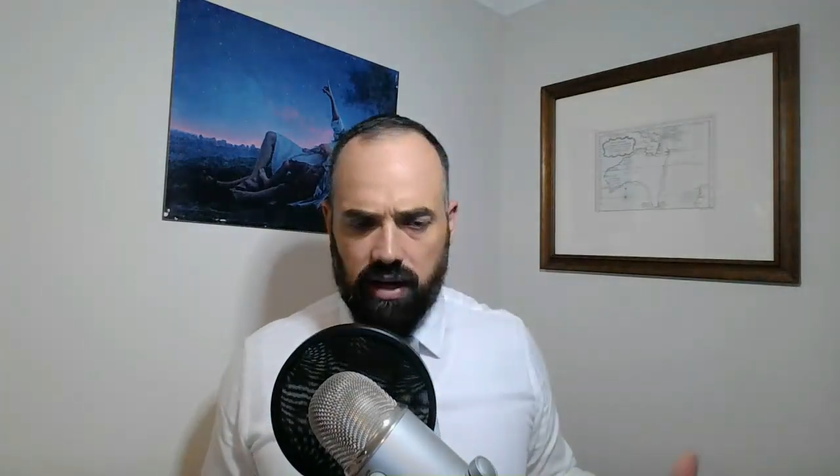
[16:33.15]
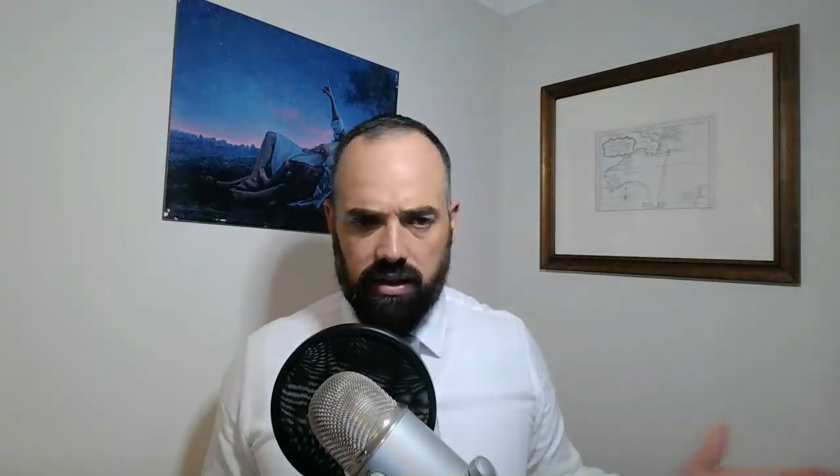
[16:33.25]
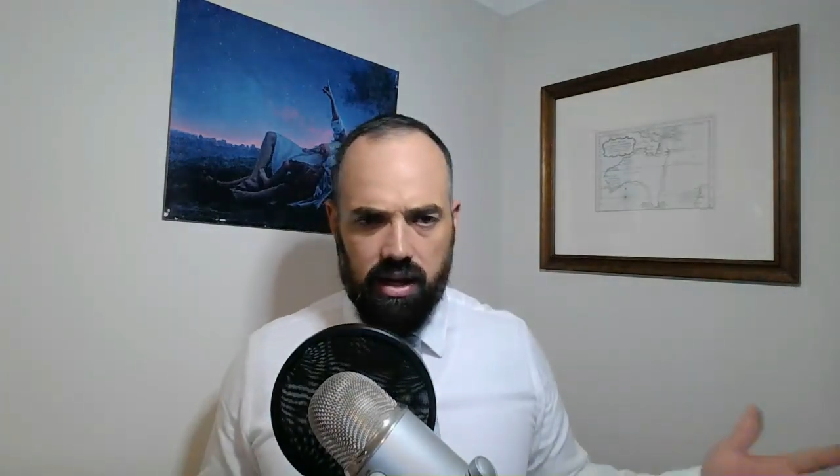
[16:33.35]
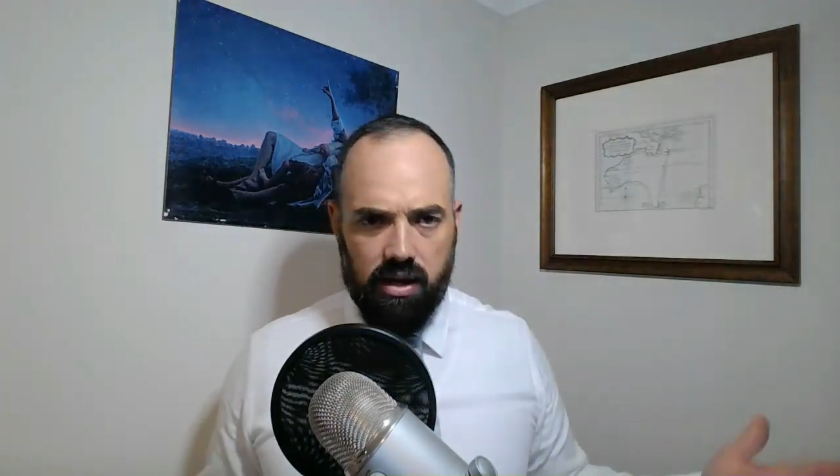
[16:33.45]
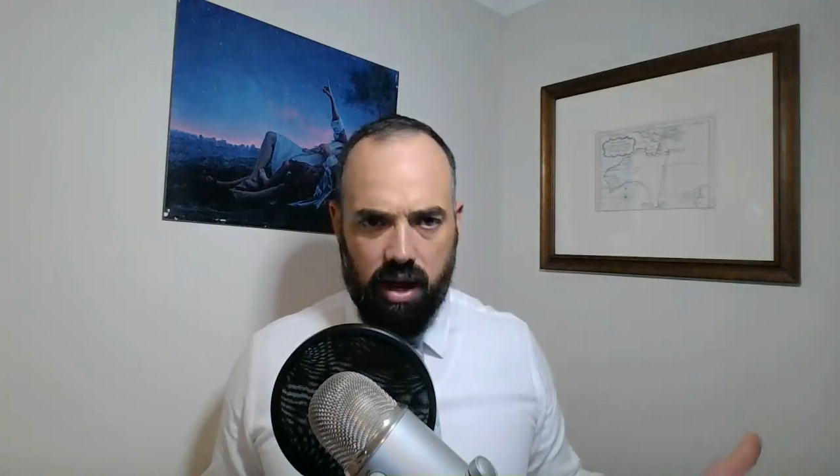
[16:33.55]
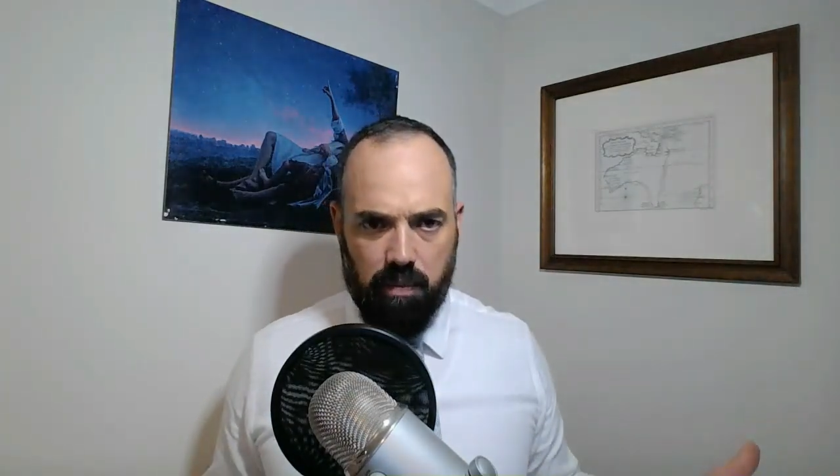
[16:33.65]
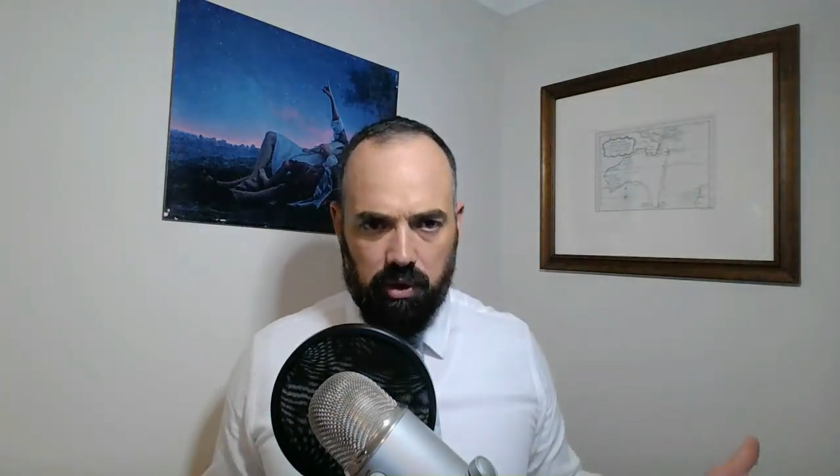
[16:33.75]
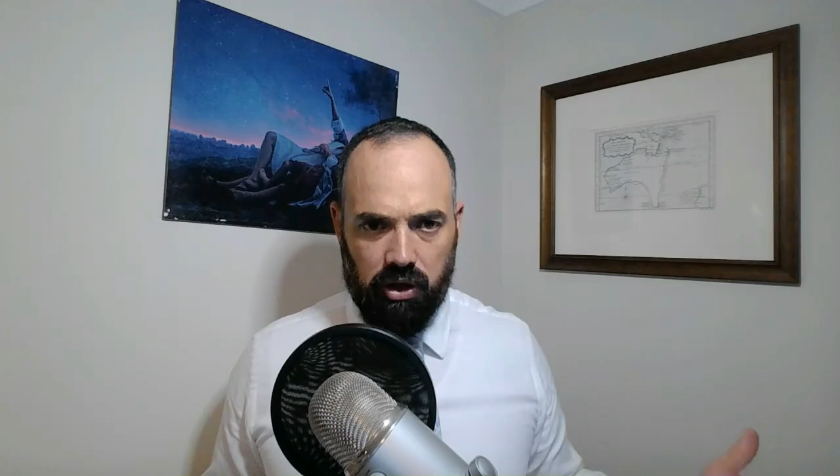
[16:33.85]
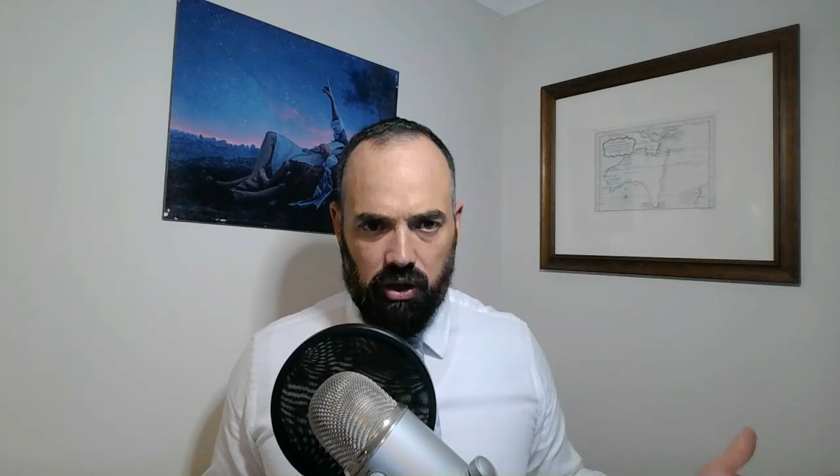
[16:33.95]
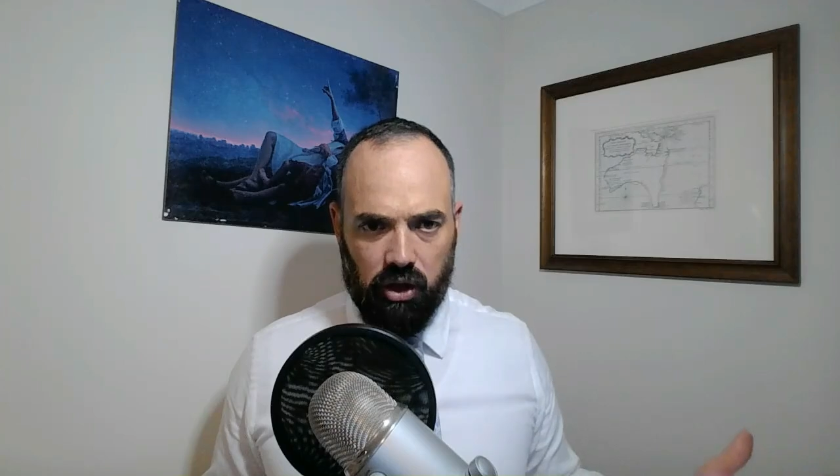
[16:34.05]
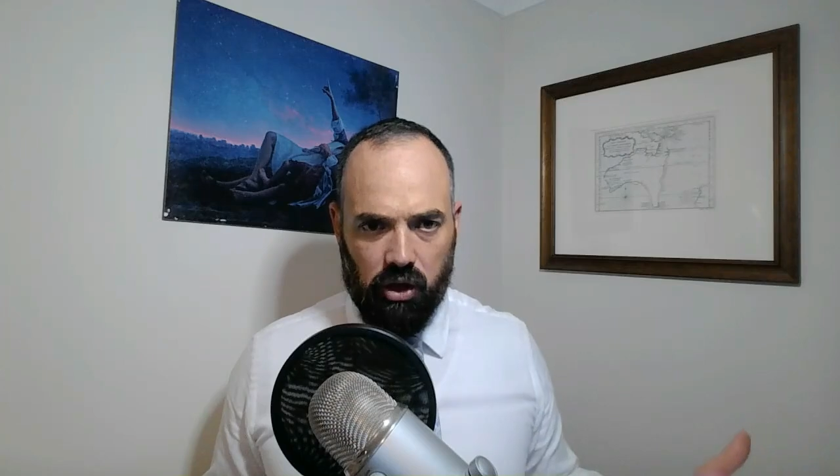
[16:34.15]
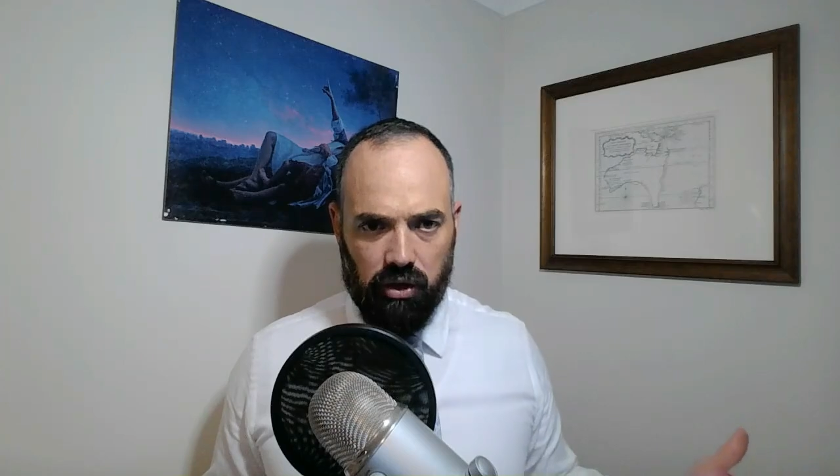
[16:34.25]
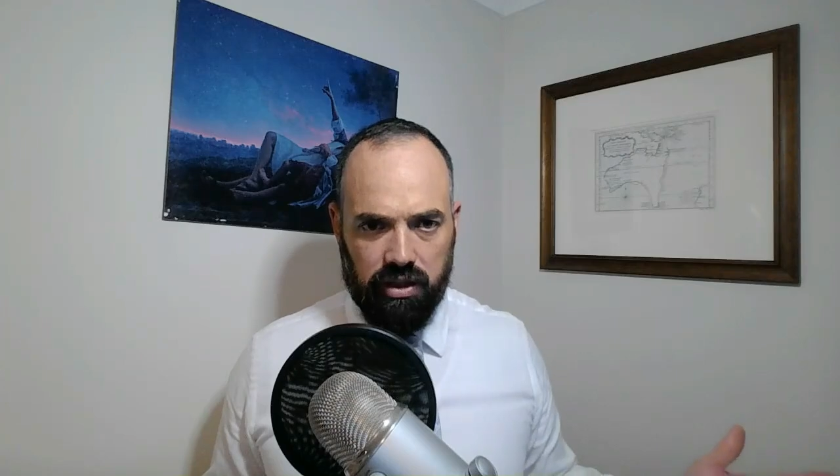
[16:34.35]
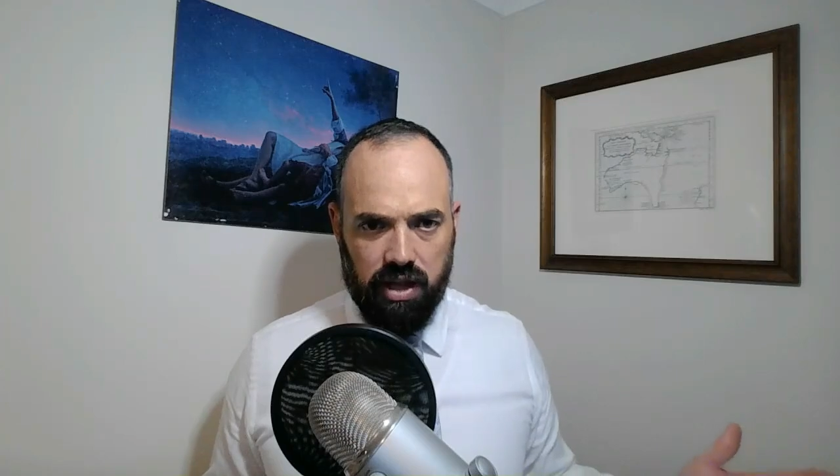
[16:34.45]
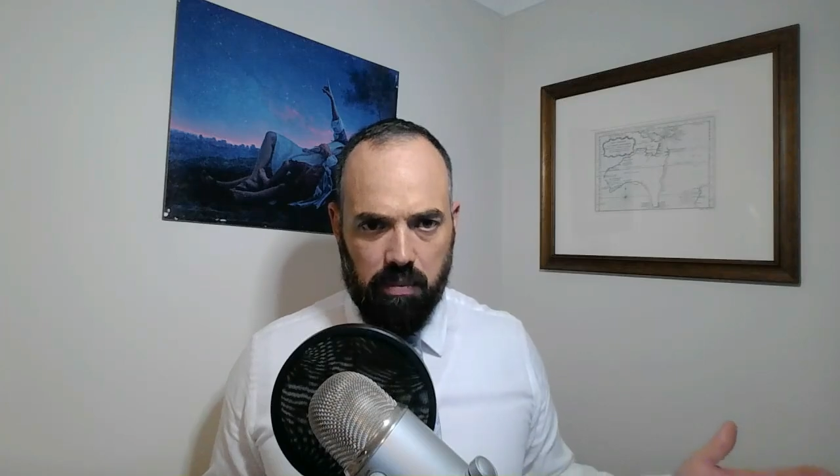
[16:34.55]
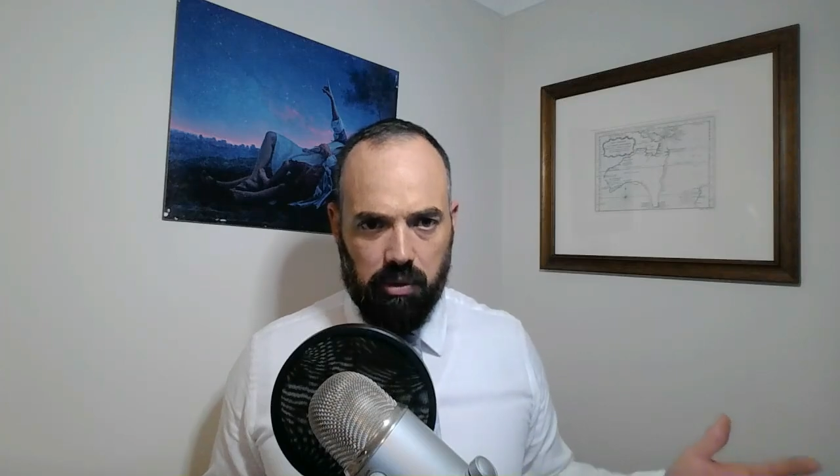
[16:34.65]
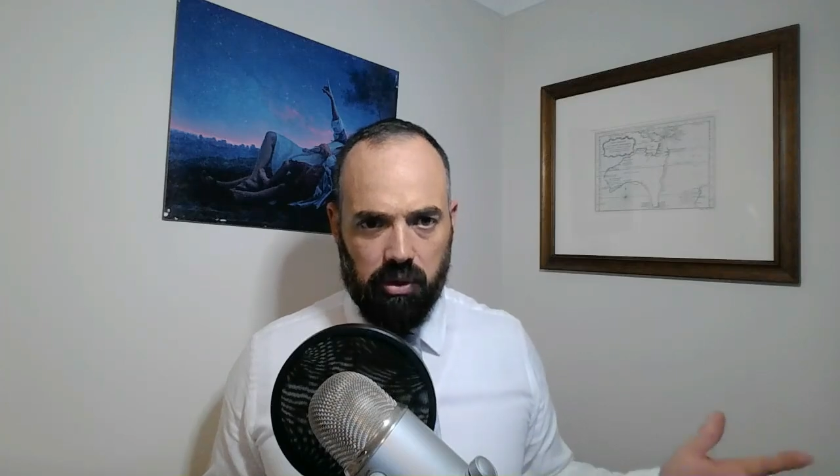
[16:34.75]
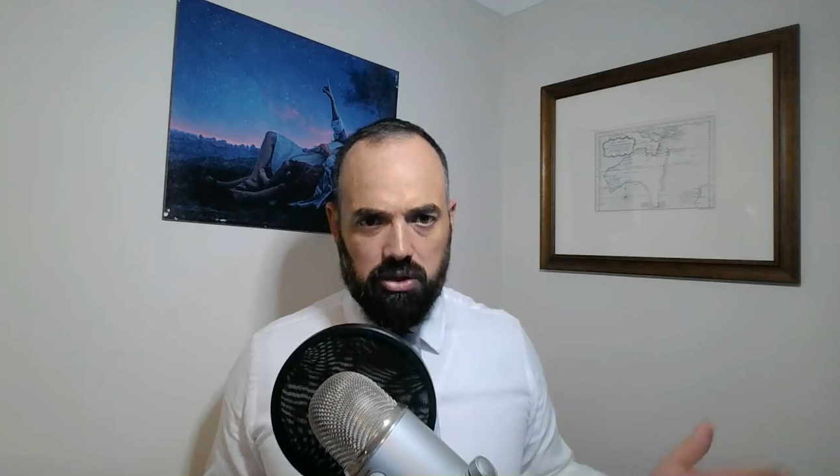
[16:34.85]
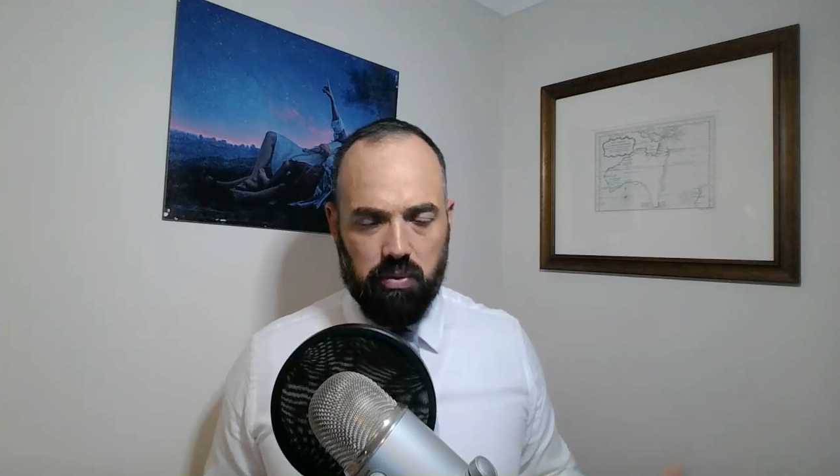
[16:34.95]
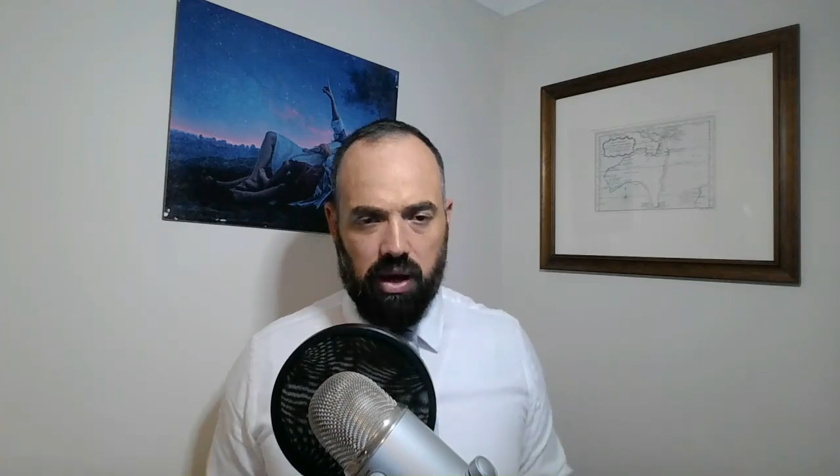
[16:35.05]
I think, happened in the Kirtland
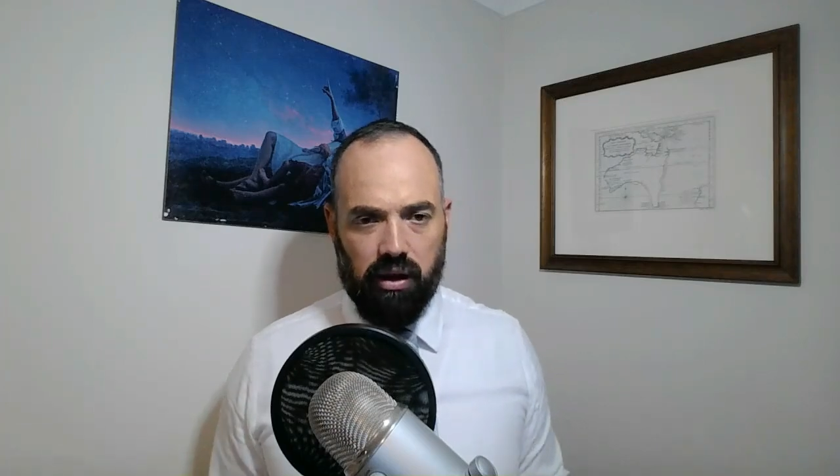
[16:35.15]
Temple as